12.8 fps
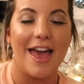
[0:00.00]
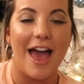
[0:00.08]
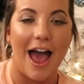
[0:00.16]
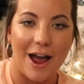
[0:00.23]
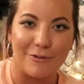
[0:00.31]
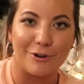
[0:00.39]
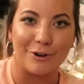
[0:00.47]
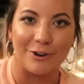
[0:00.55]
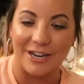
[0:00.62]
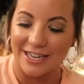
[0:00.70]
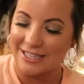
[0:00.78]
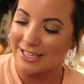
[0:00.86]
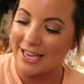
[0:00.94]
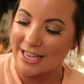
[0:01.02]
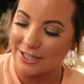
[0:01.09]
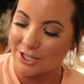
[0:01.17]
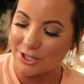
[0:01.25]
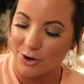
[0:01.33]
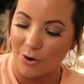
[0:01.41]
evergreens in
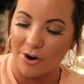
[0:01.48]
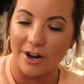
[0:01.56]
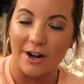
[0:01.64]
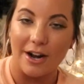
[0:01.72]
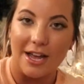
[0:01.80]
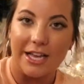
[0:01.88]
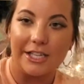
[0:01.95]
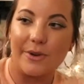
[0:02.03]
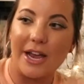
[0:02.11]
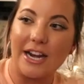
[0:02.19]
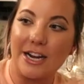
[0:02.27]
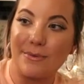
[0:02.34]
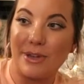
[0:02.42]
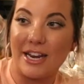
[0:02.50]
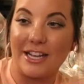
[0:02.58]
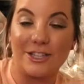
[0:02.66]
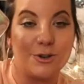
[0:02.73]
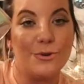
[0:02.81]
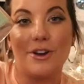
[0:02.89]
store. So I ended up getting
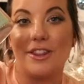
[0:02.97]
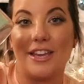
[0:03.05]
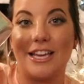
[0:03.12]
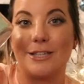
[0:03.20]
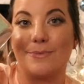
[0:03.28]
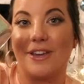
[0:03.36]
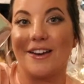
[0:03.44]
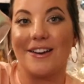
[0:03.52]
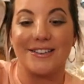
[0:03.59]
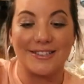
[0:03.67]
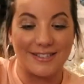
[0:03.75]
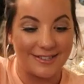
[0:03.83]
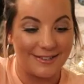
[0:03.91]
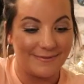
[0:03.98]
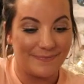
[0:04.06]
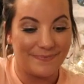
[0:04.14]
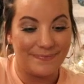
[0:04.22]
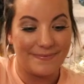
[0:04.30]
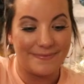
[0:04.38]
two of these, because
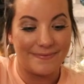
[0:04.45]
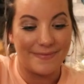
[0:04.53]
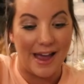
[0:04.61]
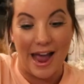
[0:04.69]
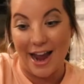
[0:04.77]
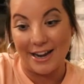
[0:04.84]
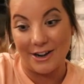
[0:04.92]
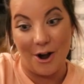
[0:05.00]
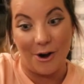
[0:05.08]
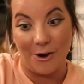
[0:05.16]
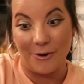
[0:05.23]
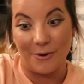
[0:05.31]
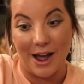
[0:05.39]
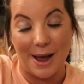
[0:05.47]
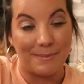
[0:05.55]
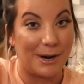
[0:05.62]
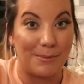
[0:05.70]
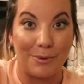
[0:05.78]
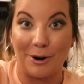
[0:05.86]
I know I'm
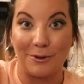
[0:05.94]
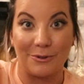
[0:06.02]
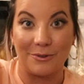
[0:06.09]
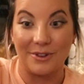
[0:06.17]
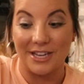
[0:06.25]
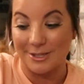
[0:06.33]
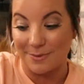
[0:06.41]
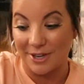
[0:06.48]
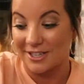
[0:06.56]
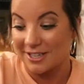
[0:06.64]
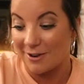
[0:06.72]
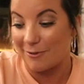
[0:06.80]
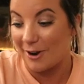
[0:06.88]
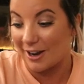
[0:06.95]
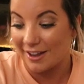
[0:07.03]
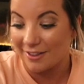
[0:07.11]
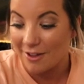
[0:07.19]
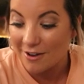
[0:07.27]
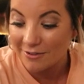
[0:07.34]
going to burn through these, because I fucking
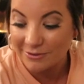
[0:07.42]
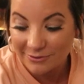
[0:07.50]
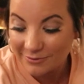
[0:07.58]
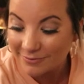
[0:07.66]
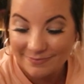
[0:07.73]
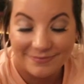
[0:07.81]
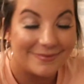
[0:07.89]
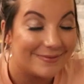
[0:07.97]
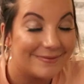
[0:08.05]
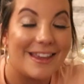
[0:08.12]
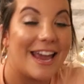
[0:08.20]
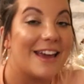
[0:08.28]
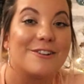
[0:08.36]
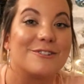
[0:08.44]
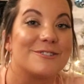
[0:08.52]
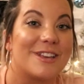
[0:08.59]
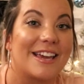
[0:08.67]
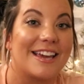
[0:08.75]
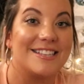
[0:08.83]
love candles,
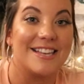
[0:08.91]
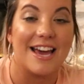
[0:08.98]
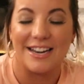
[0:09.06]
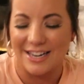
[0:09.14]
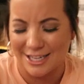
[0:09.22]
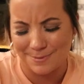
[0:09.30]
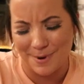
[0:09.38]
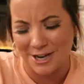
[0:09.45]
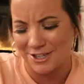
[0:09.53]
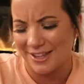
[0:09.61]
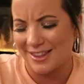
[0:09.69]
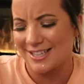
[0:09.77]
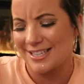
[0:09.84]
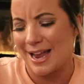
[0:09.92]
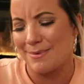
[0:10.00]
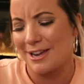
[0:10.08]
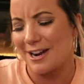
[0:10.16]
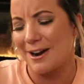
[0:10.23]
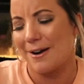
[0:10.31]
like I said, and especially this time
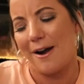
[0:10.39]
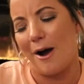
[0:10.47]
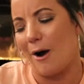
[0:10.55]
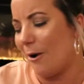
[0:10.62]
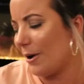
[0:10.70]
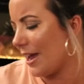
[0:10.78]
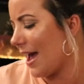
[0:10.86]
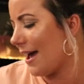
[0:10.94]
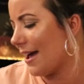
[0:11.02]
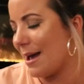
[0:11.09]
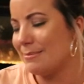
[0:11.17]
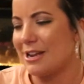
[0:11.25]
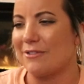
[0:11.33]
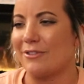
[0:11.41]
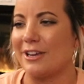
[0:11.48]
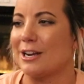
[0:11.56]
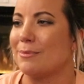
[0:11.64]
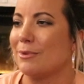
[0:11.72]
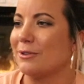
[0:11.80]
of year. Oh yeah, I'm definitely
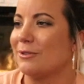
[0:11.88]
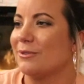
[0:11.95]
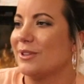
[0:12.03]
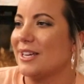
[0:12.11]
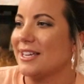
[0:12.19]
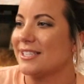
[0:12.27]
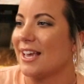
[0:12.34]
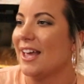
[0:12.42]
going to burn through these.